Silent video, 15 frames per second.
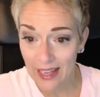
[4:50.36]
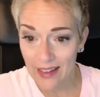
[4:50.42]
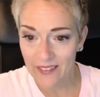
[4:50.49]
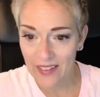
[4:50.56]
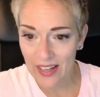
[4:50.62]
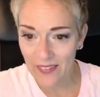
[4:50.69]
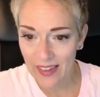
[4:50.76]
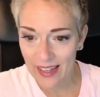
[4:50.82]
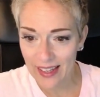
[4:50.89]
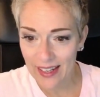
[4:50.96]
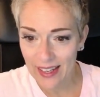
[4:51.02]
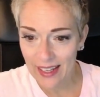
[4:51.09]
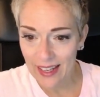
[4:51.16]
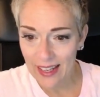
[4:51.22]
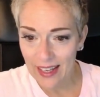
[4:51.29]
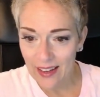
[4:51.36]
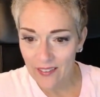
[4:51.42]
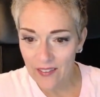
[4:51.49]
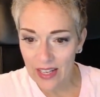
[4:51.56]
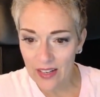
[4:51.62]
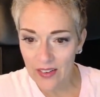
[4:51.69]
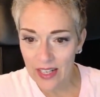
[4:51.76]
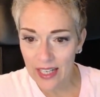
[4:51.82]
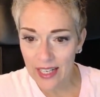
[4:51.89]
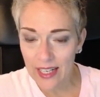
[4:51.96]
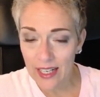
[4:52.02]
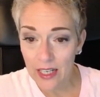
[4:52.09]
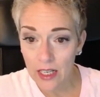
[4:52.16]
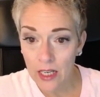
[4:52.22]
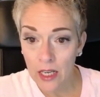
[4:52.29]
Found it.
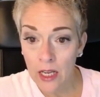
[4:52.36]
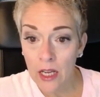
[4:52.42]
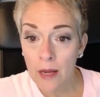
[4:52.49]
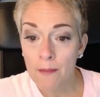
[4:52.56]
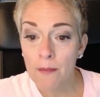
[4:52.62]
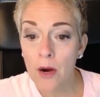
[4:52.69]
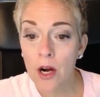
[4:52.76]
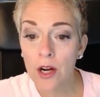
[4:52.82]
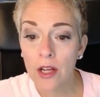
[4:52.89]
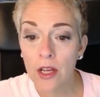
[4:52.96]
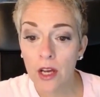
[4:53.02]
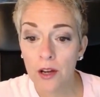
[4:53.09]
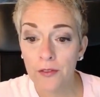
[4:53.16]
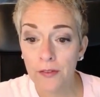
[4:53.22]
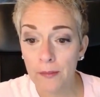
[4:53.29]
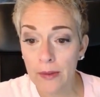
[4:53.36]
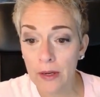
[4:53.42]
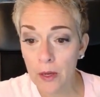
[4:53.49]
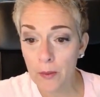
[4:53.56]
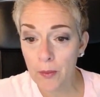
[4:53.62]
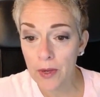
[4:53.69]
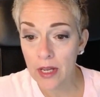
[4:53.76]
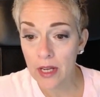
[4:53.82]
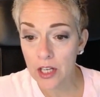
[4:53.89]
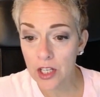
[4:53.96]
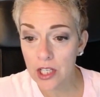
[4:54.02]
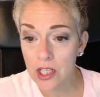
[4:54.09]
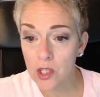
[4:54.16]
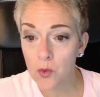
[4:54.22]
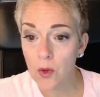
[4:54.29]
Marco from Merrick
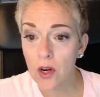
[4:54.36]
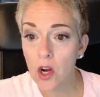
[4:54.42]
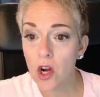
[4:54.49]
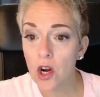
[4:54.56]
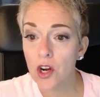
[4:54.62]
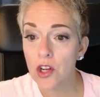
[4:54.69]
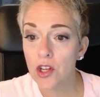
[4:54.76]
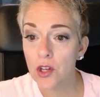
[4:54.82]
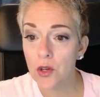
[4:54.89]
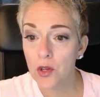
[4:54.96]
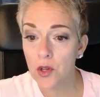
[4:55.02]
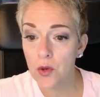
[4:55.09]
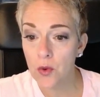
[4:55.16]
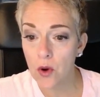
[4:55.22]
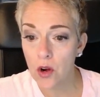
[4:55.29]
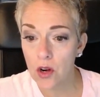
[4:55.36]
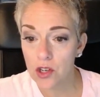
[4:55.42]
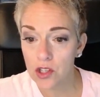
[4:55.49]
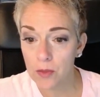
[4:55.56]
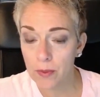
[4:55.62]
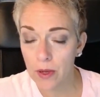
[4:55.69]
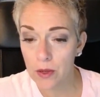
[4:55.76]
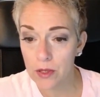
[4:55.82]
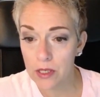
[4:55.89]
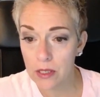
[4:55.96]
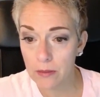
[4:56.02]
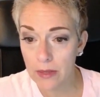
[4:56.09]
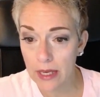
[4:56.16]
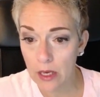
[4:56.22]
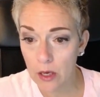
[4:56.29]
Productions, where are you? You are supposed to
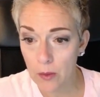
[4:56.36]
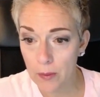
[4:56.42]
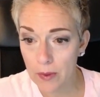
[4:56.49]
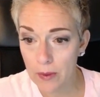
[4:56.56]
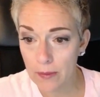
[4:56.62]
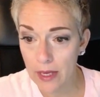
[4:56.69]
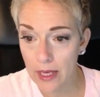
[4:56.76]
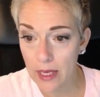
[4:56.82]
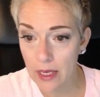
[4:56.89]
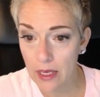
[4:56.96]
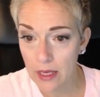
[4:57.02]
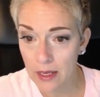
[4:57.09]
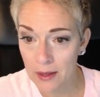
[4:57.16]
be helping me.